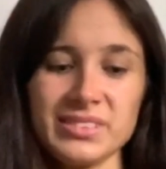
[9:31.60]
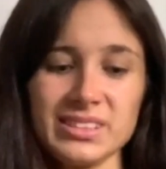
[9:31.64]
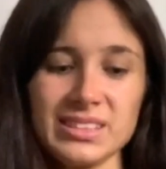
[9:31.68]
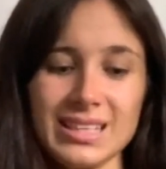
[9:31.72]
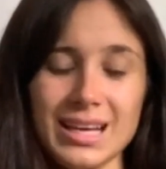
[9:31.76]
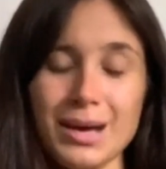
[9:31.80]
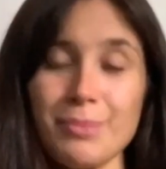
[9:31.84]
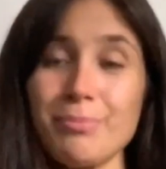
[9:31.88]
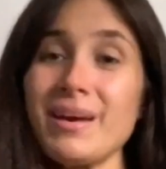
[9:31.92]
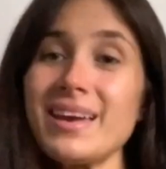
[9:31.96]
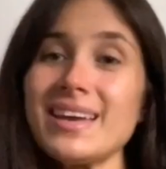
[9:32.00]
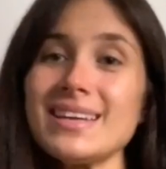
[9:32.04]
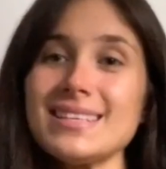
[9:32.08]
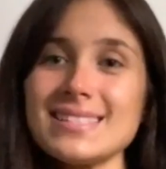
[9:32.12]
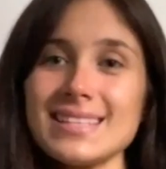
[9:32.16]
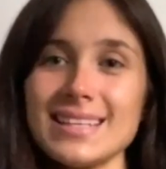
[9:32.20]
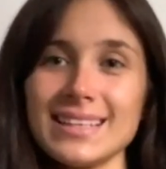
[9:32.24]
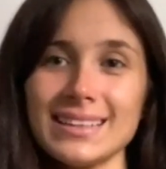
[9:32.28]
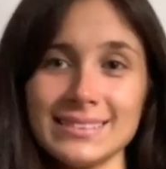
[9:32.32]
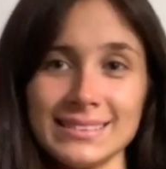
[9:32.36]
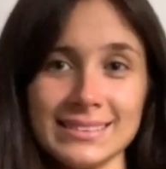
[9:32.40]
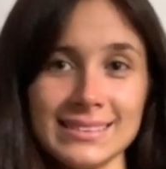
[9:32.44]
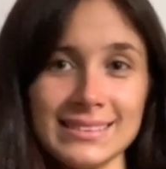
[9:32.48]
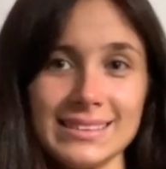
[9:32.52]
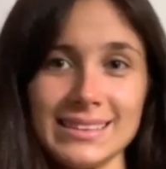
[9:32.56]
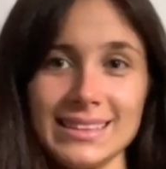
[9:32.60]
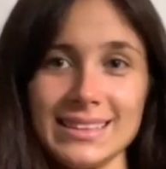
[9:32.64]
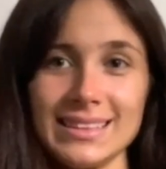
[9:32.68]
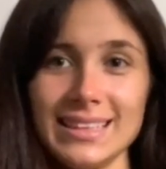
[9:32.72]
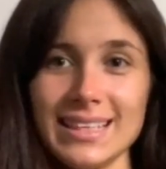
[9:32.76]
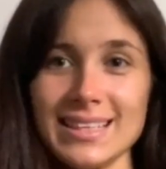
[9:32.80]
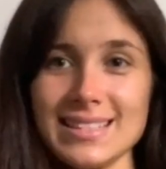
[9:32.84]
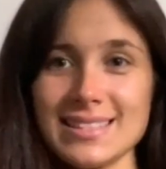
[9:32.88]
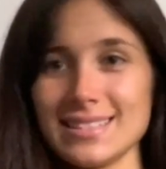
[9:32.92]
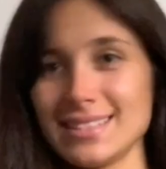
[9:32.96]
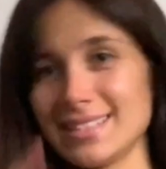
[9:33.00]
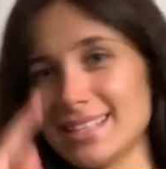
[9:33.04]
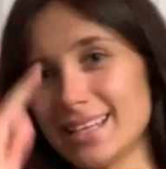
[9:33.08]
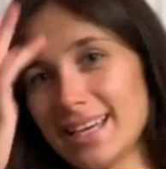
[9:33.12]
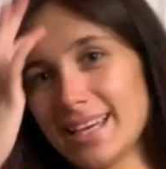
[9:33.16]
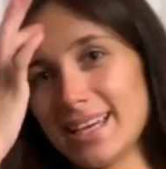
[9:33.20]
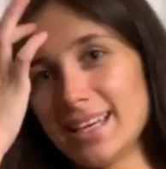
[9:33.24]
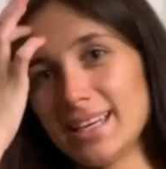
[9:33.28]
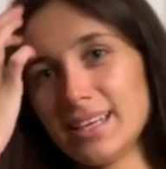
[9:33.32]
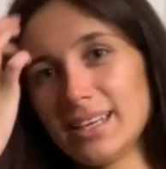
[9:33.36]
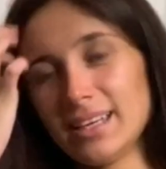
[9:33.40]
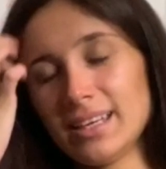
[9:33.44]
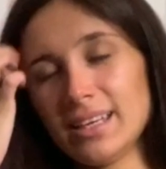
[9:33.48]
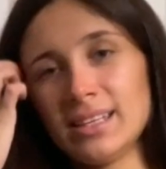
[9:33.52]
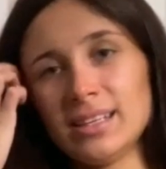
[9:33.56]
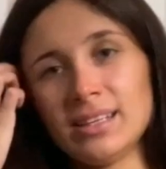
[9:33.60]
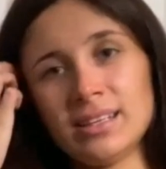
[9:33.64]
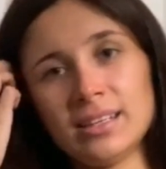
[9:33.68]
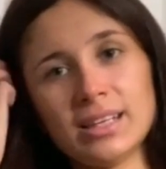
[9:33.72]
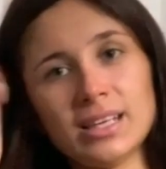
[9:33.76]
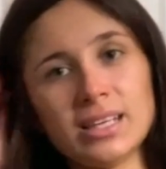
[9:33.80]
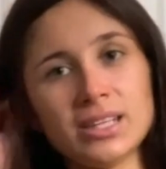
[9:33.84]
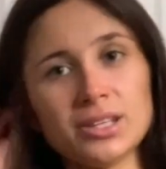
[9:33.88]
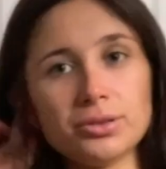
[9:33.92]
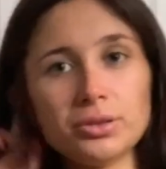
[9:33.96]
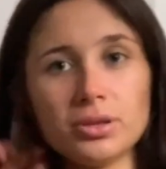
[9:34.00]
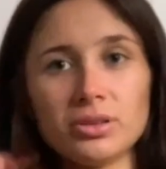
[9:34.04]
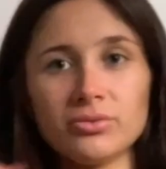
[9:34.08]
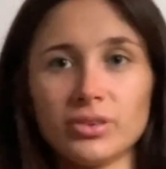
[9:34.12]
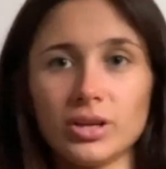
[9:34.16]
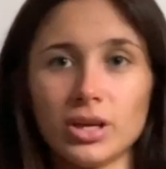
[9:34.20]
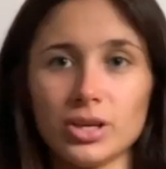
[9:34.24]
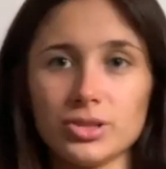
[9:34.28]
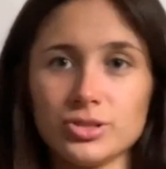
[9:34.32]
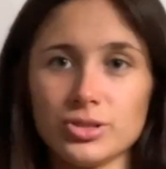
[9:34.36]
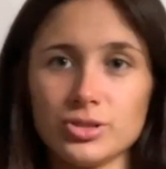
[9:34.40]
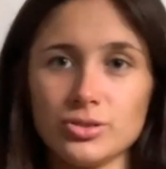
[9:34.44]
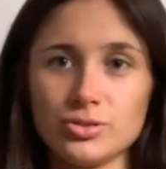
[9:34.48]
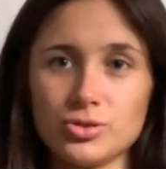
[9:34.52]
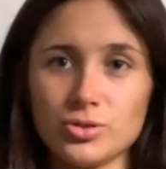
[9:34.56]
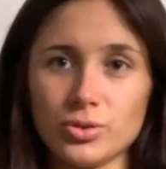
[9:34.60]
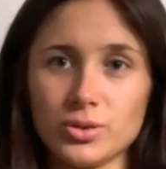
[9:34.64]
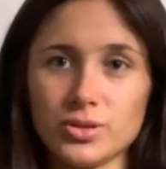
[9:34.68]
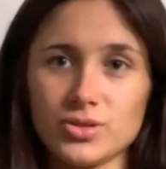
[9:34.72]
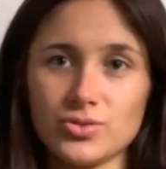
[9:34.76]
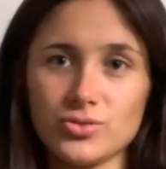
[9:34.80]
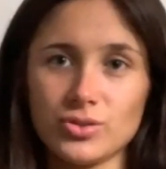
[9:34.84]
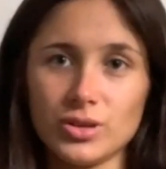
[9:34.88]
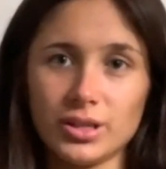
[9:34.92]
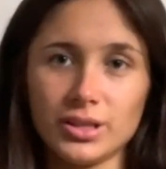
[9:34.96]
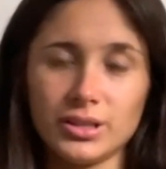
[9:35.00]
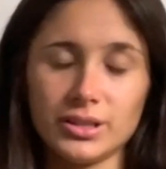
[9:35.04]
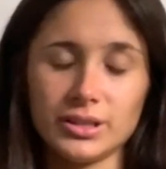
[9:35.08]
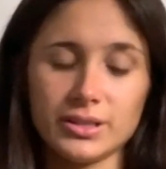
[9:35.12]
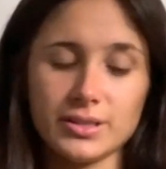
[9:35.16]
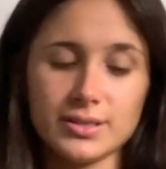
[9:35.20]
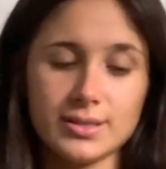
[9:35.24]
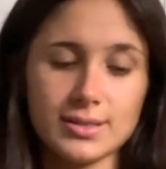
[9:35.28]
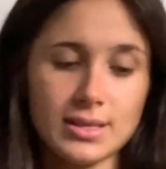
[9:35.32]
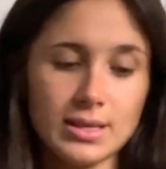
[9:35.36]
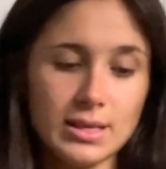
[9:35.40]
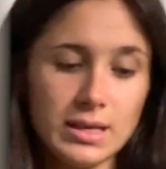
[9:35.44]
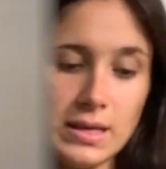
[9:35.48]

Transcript: amazing yesterday in either of our two choice strikers.